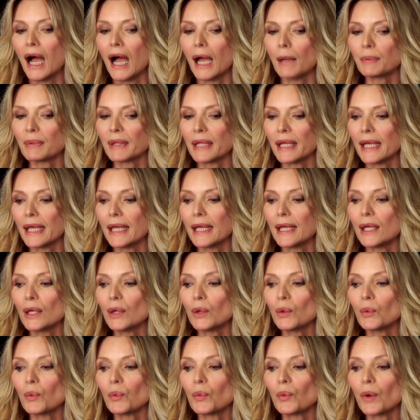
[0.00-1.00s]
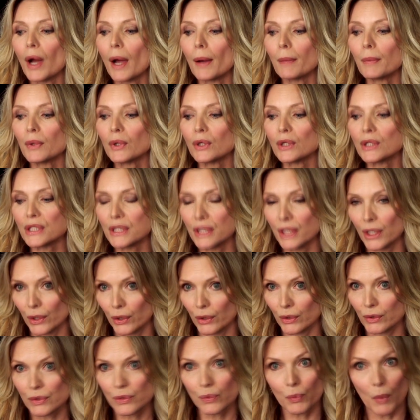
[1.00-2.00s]
I play Robert De
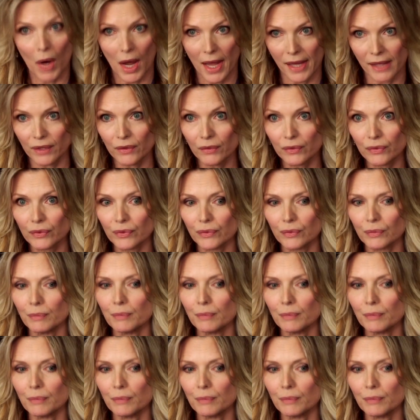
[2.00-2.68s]
Niro's wife,